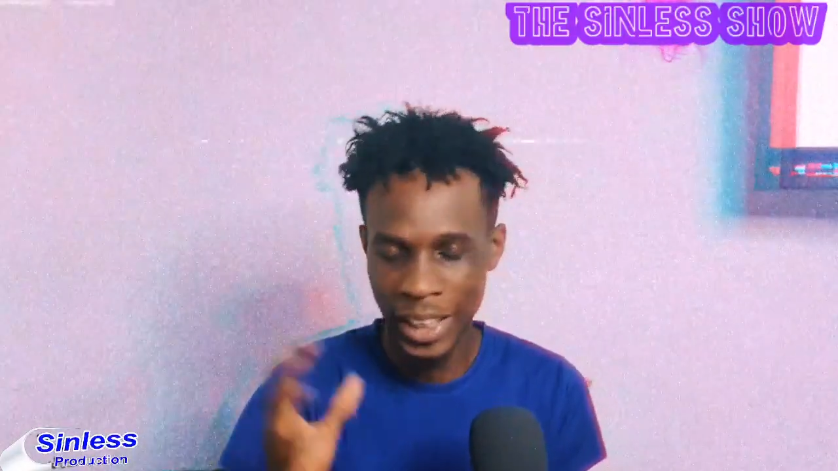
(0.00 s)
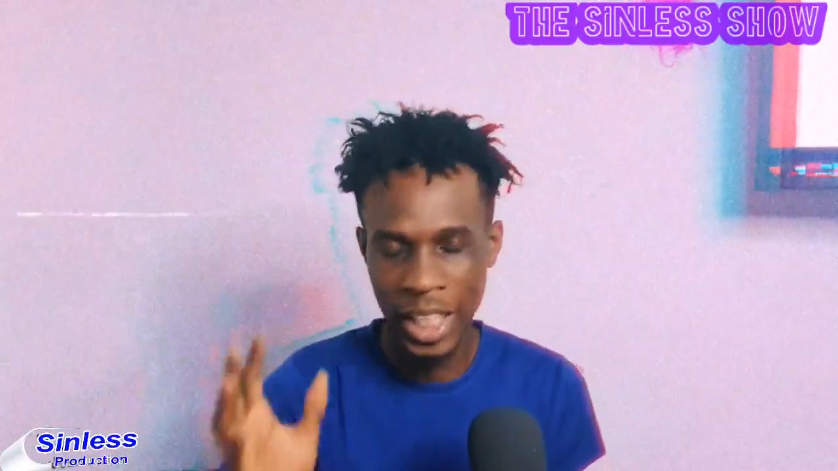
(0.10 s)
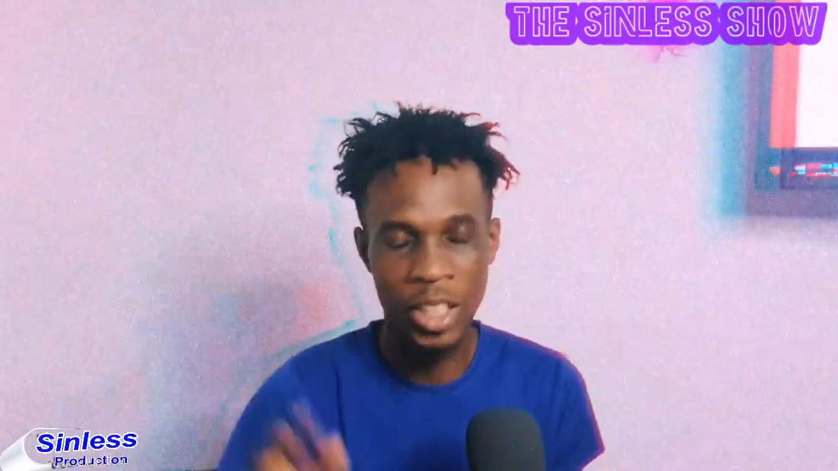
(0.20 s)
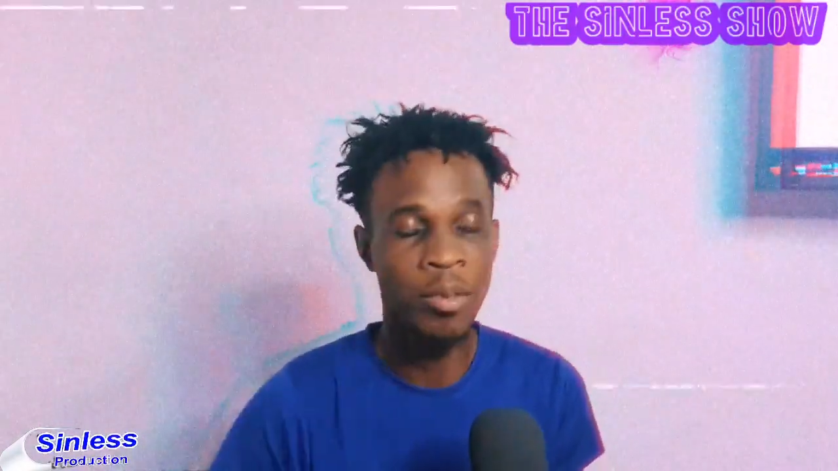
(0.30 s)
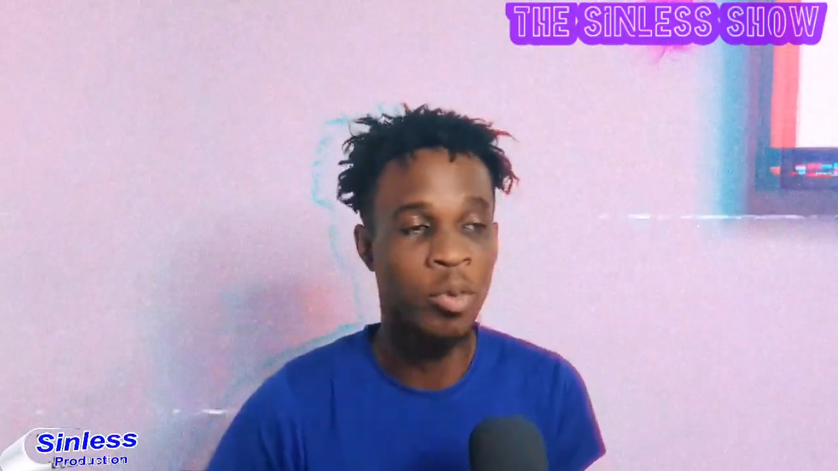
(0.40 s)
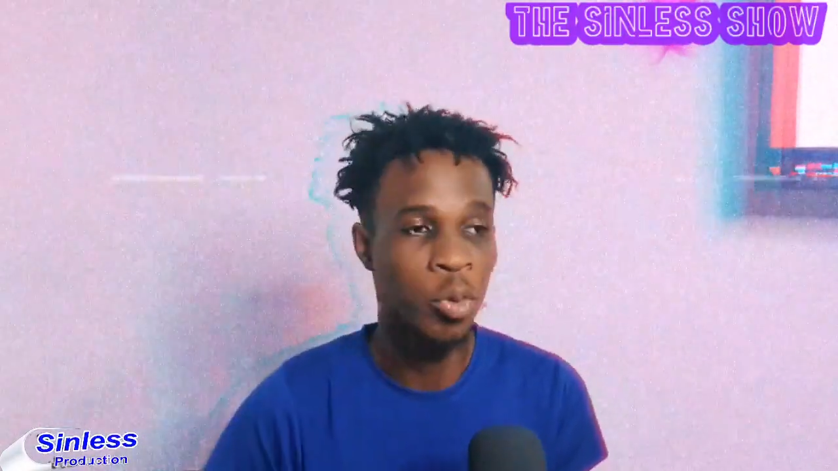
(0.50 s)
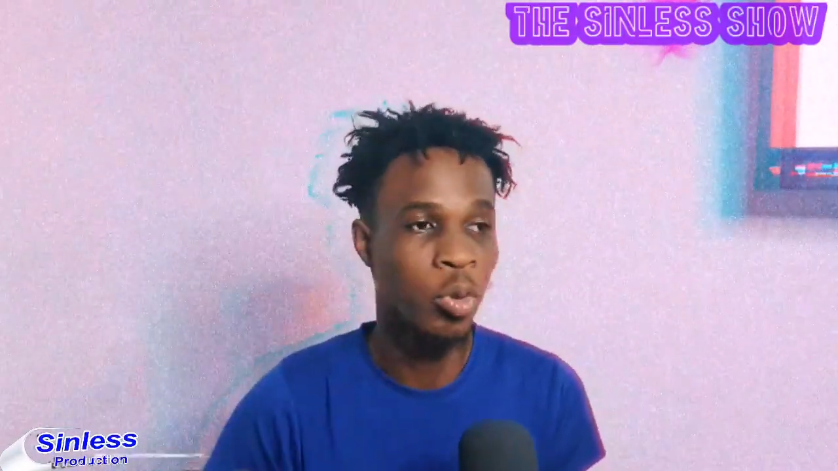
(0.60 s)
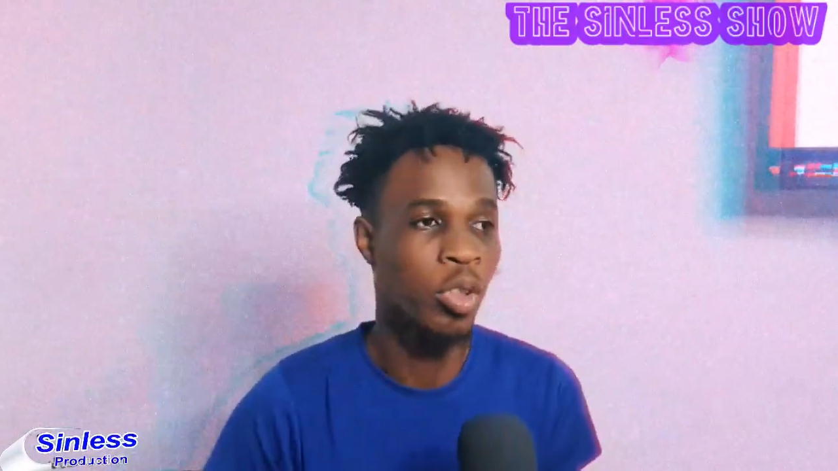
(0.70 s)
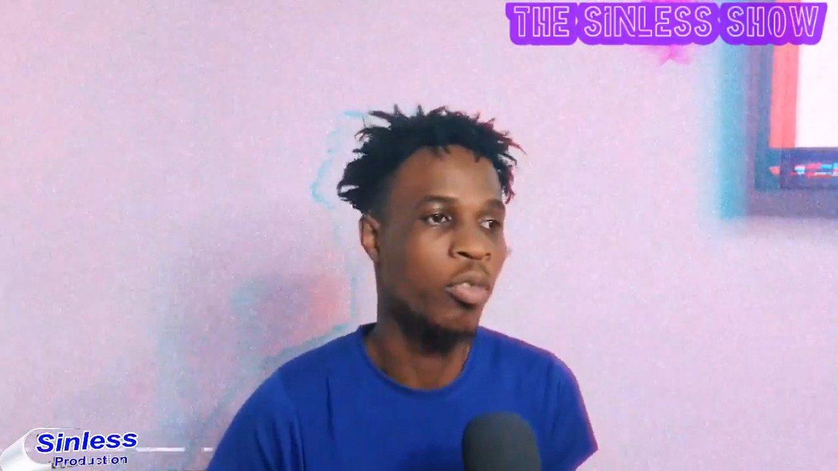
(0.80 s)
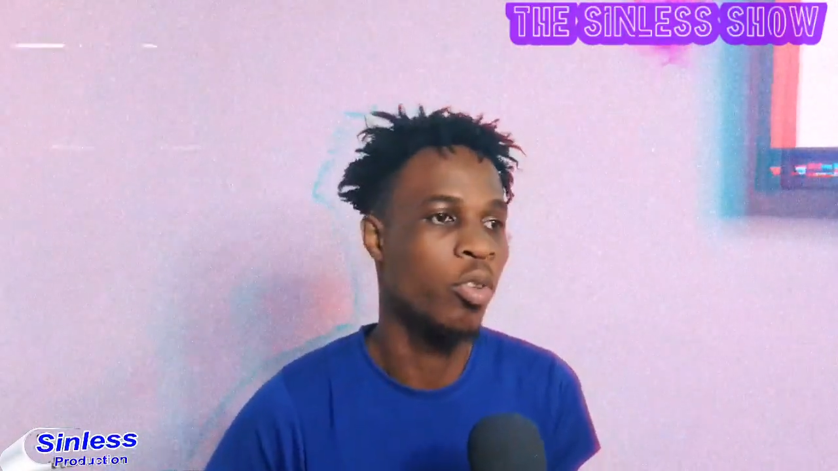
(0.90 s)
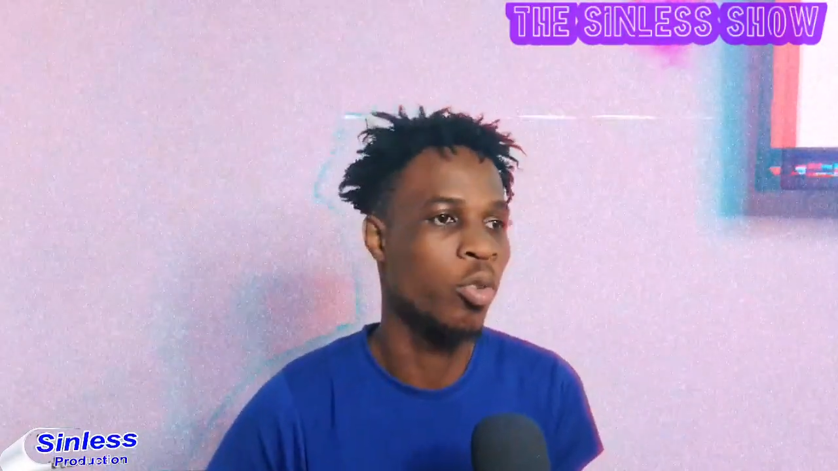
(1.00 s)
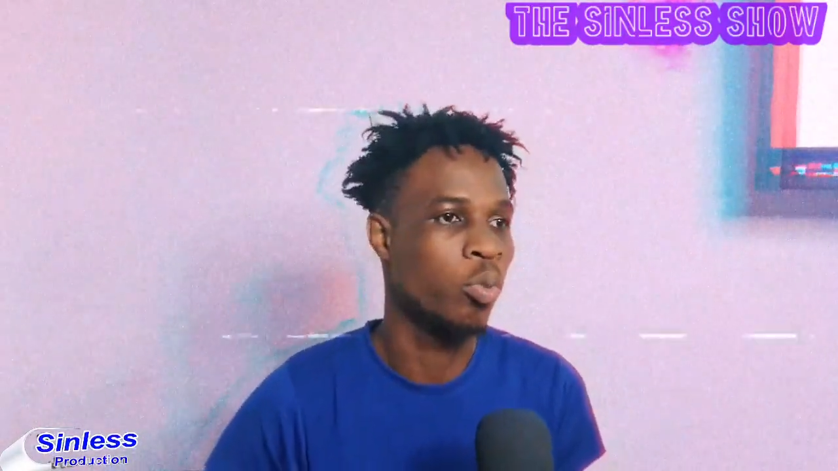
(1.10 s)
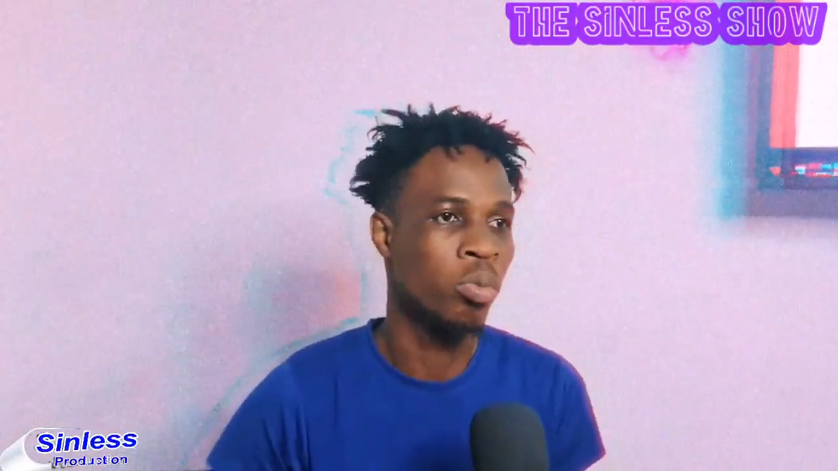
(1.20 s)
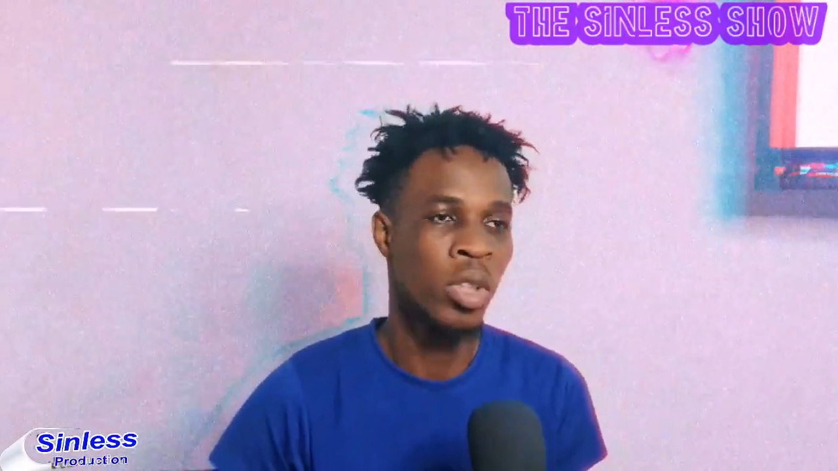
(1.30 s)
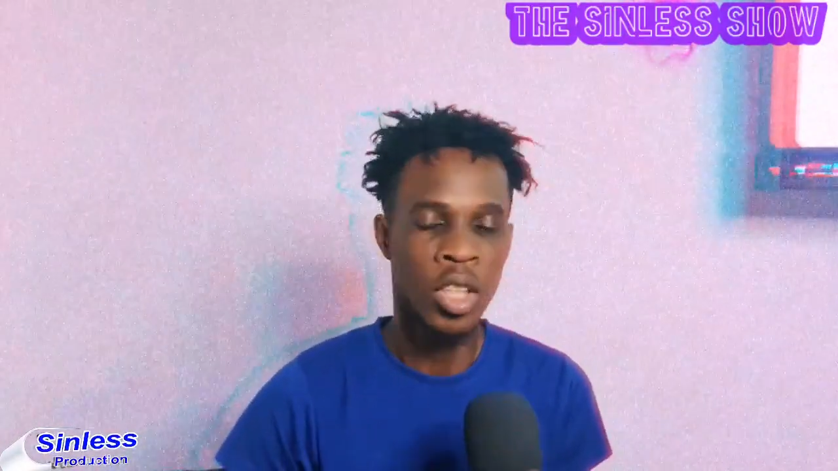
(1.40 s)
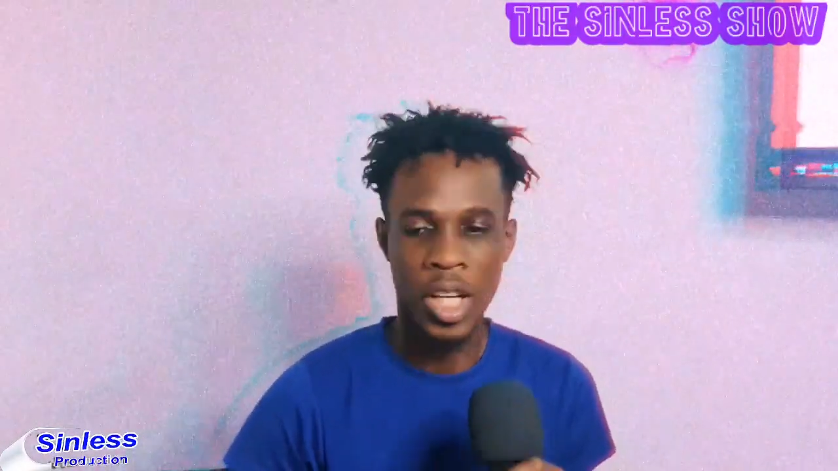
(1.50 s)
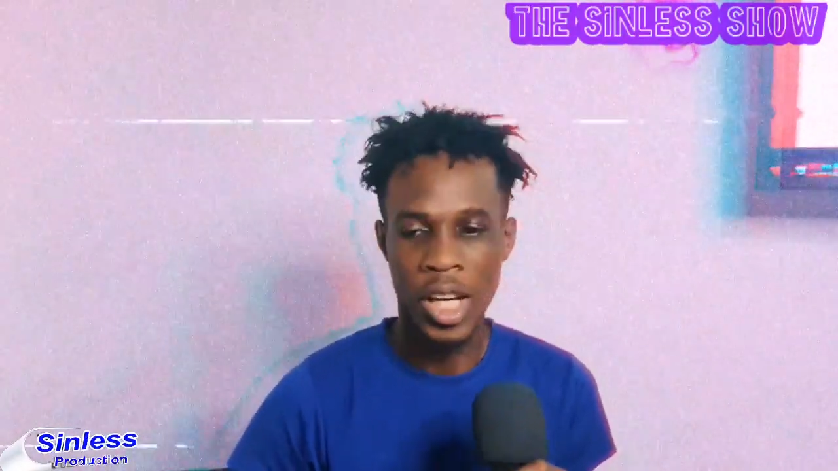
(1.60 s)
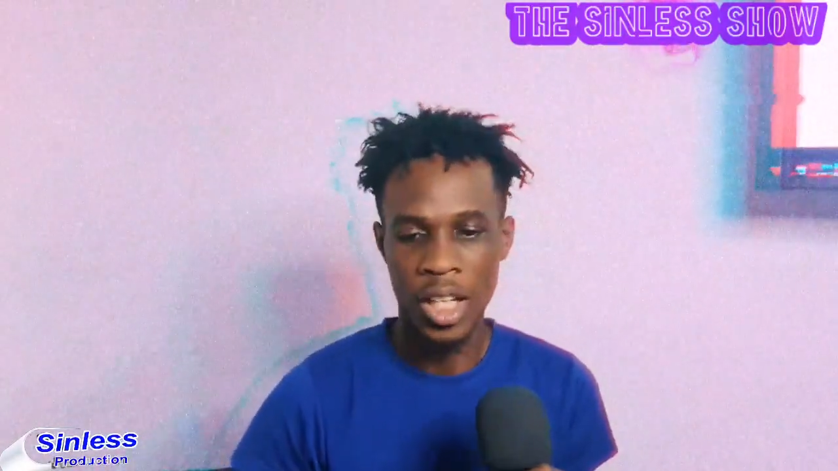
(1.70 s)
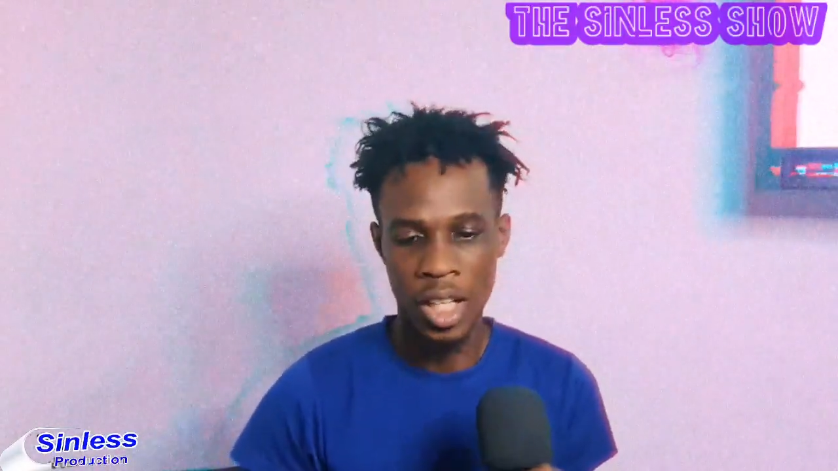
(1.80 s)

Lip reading: 2024. So, I don't know.